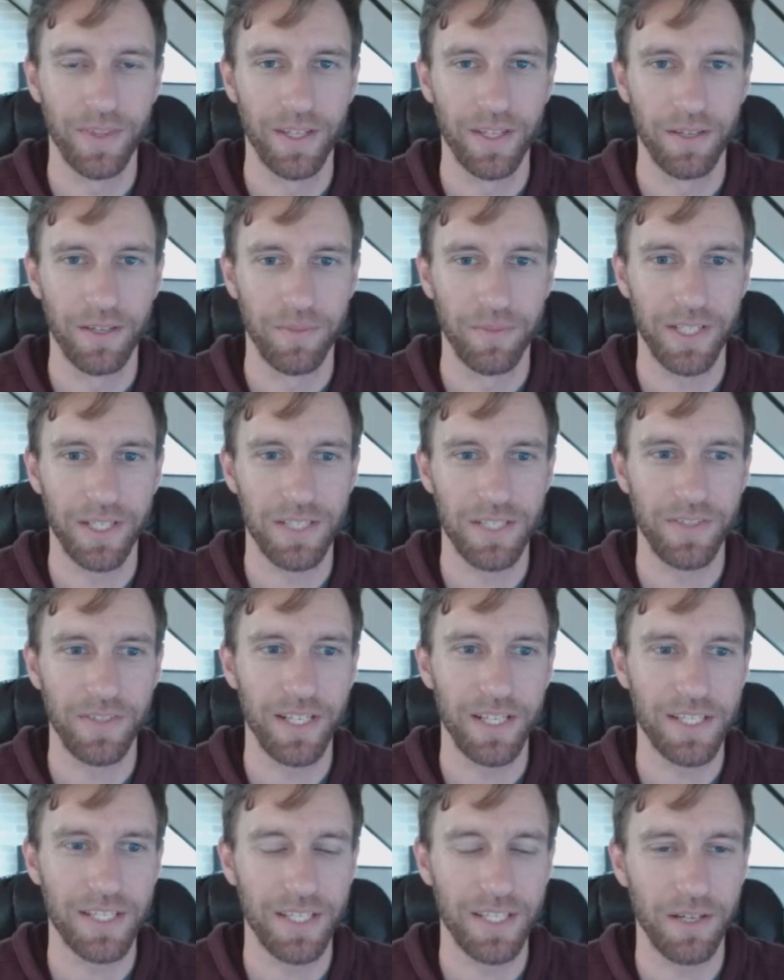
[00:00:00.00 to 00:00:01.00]
Because if he
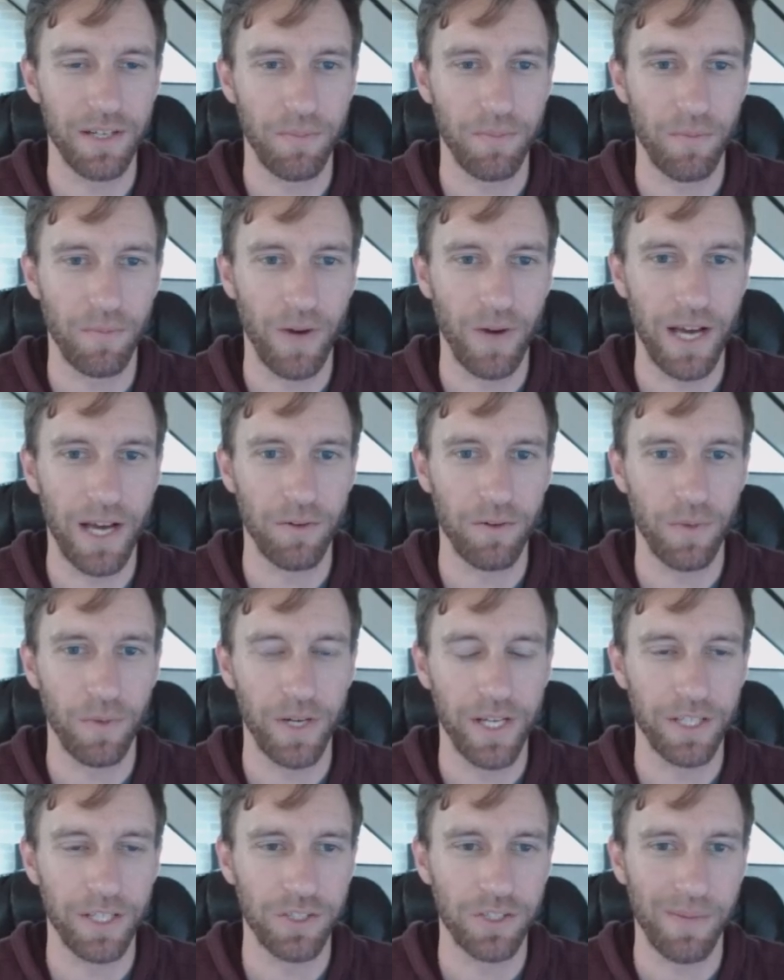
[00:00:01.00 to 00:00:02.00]
does get a round where he
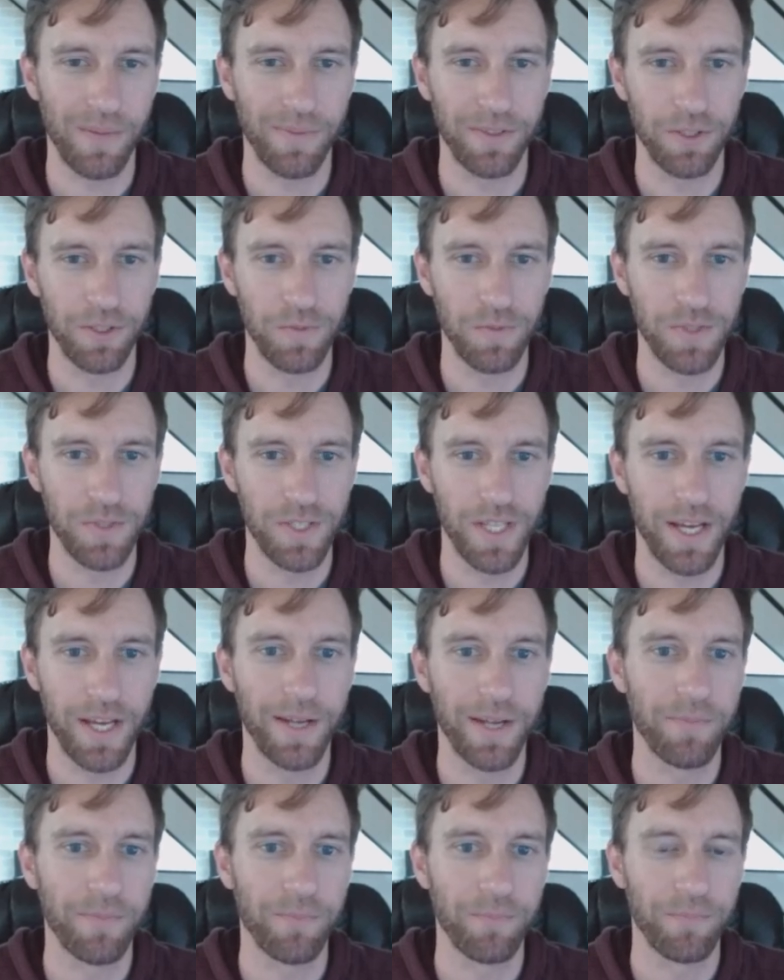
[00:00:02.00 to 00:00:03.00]
can drop a Doomsday,
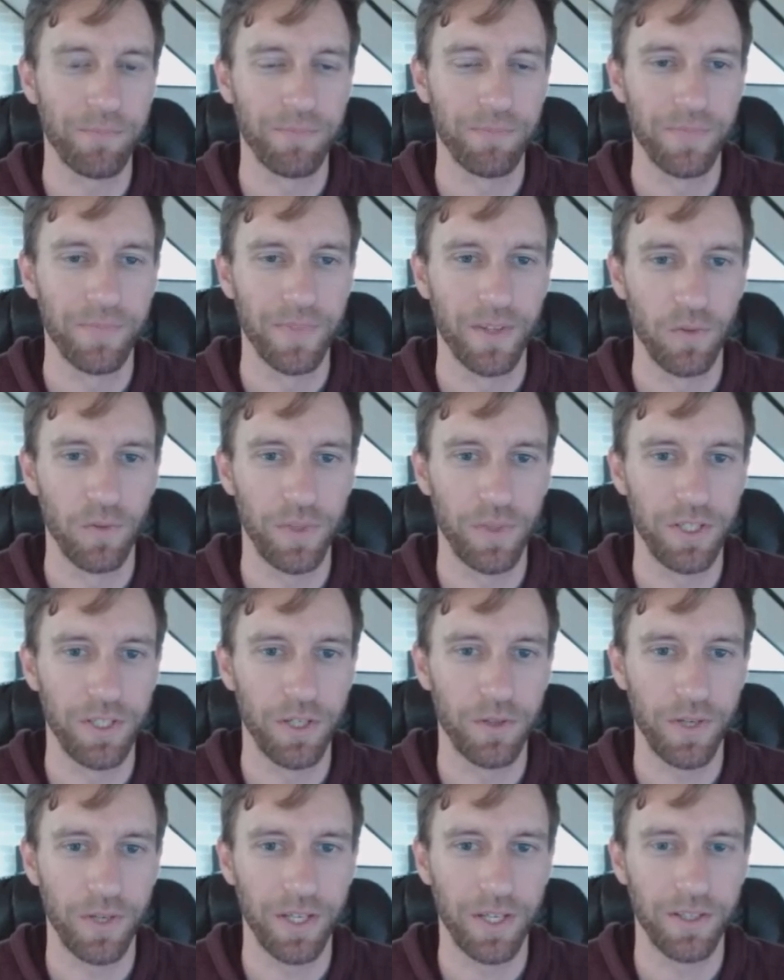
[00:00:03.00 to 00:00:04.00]
we
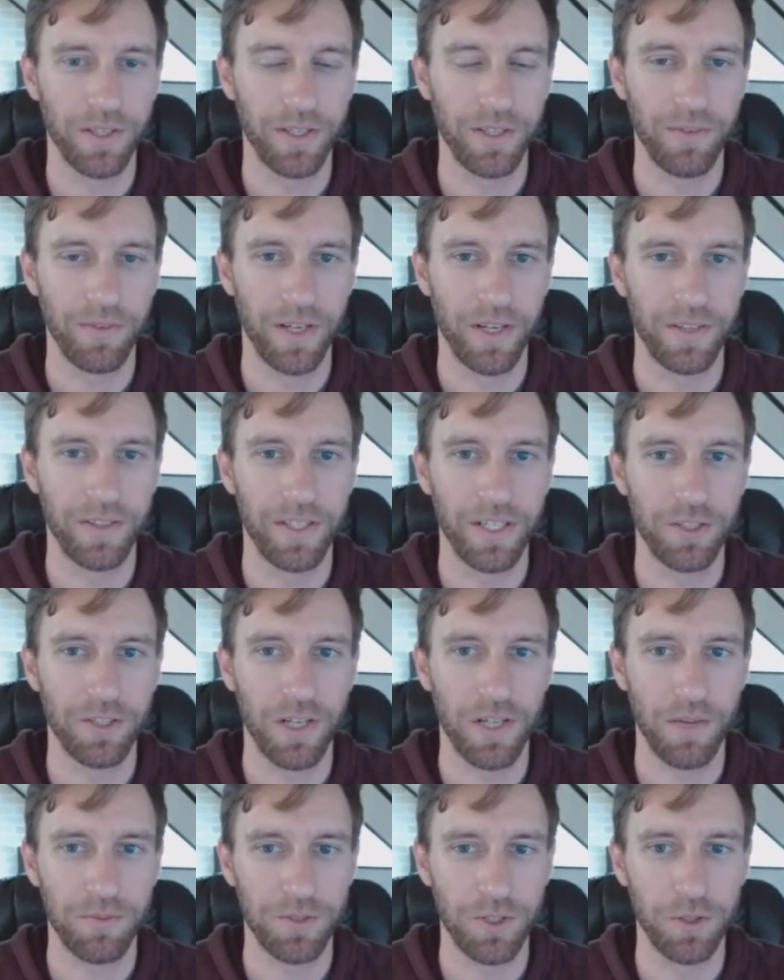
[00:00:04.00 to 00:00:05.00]
don't kill it, and then he
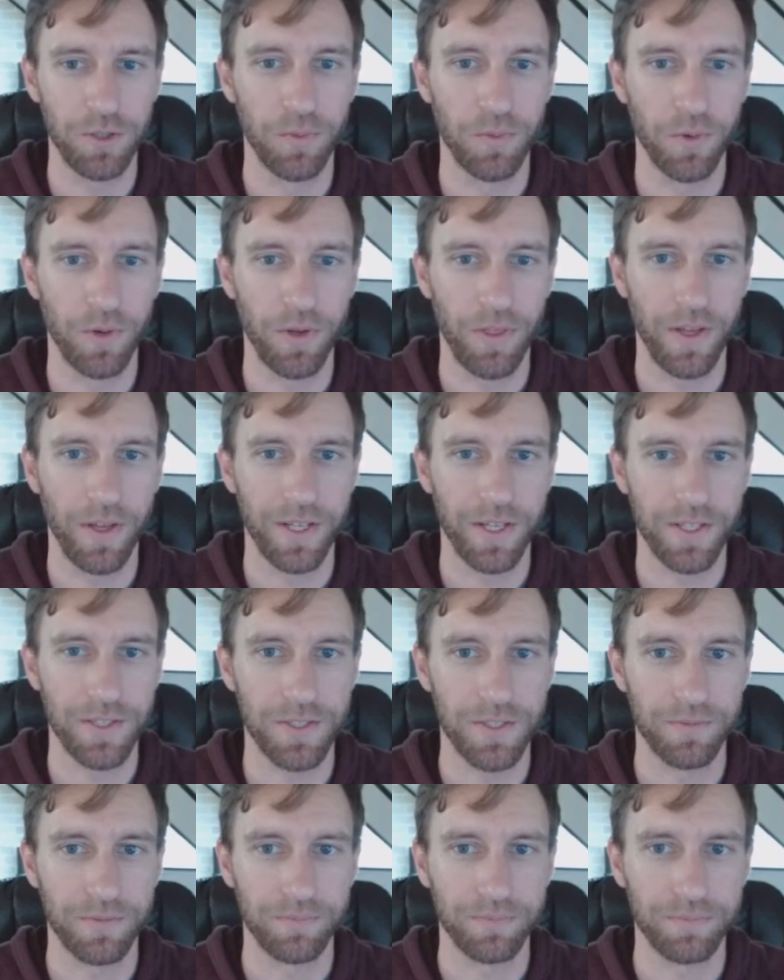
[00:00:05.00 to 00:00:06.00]
drops 2 more
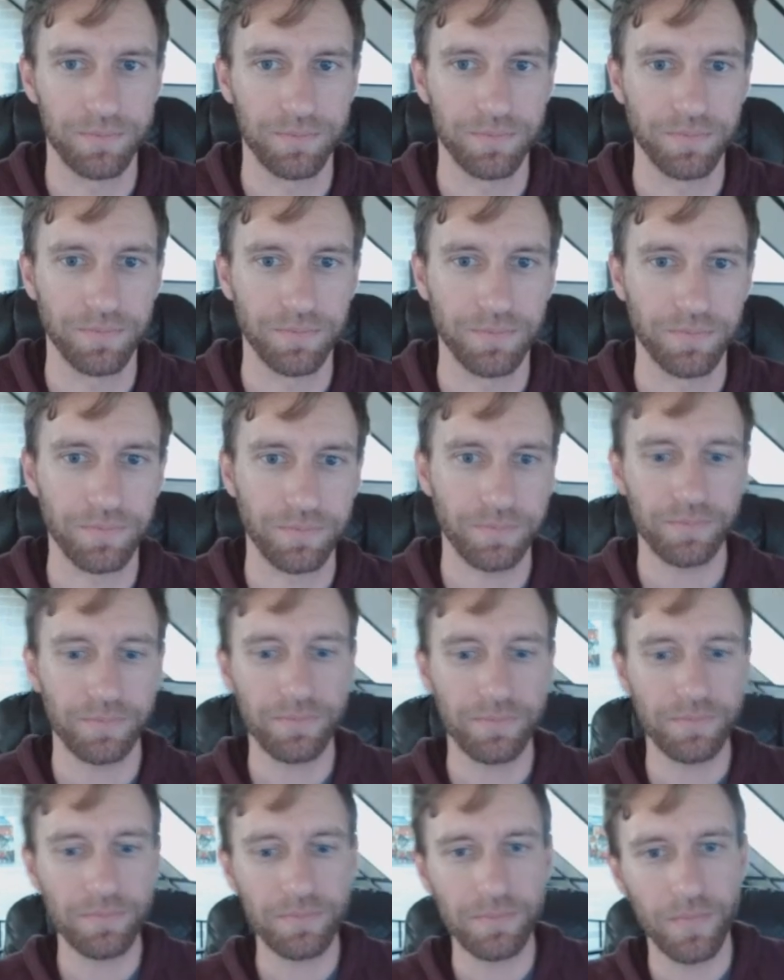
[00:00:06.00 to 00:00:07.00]
things,
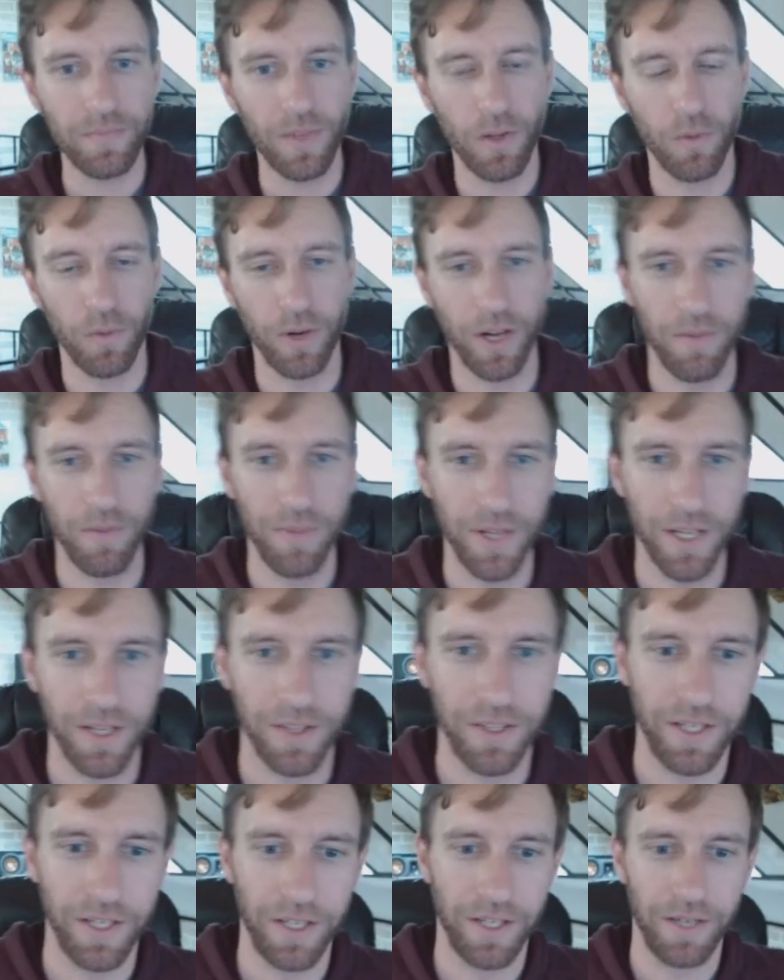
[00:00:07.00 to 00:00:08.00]
we're going to be on
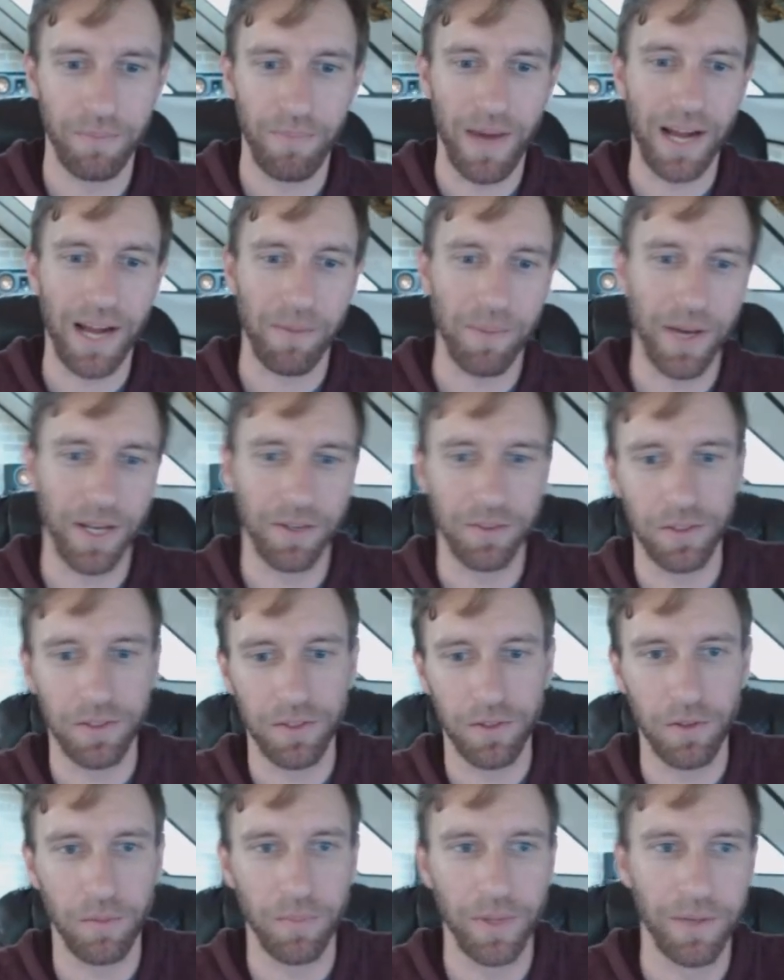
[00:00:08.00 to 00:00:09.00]
the back pedal a
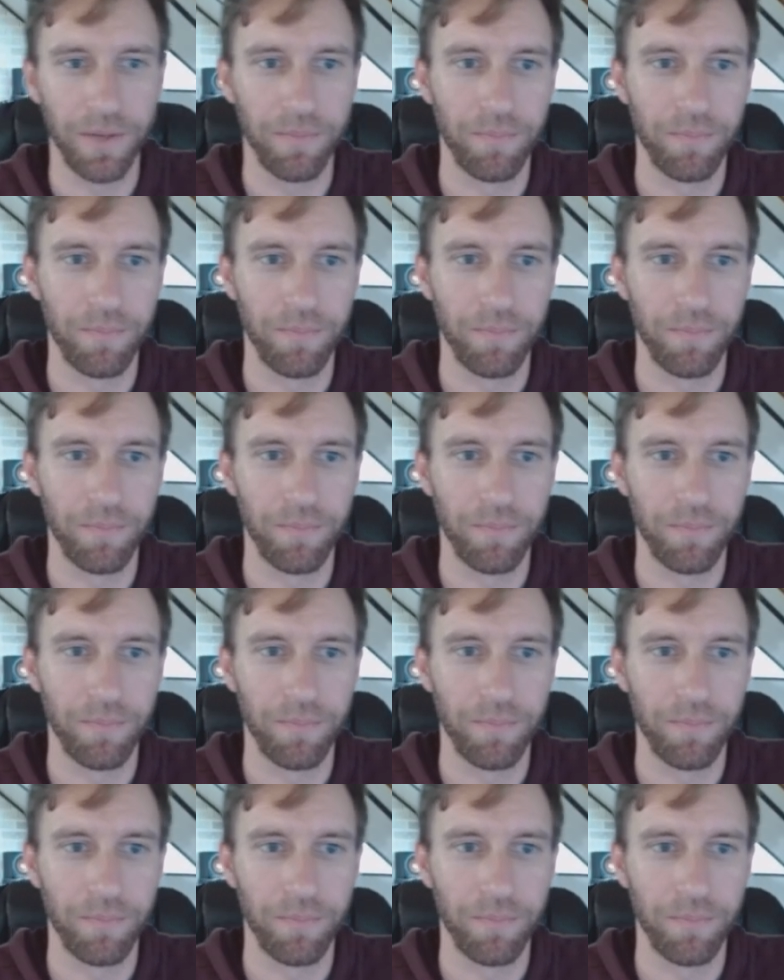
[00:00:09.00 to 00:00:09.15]
little bit.